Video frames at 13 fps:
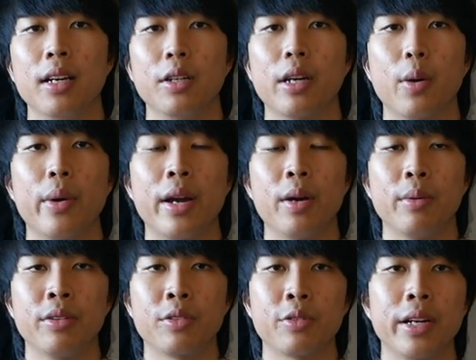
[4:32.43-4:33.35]
You can wear it
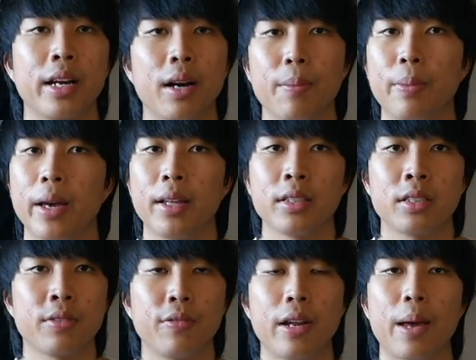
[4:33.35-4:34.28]
with straight cut
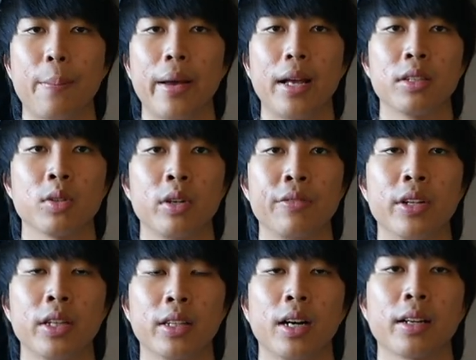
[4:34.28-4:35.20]
pants, flat pants, or
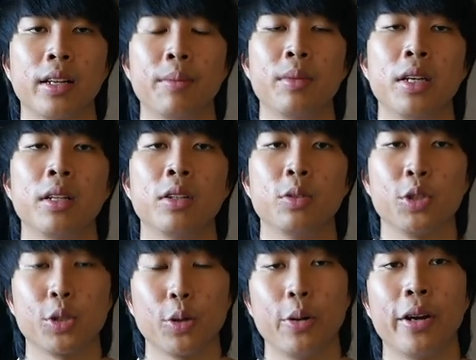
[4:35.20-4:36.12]
even tuck them in to
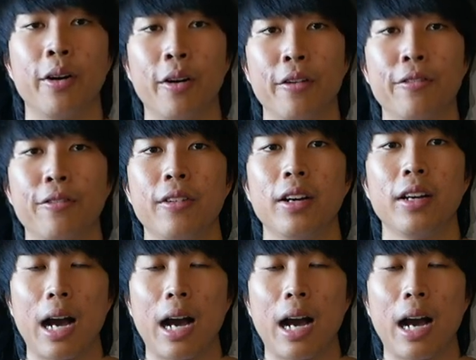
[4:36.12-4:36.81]
show it off.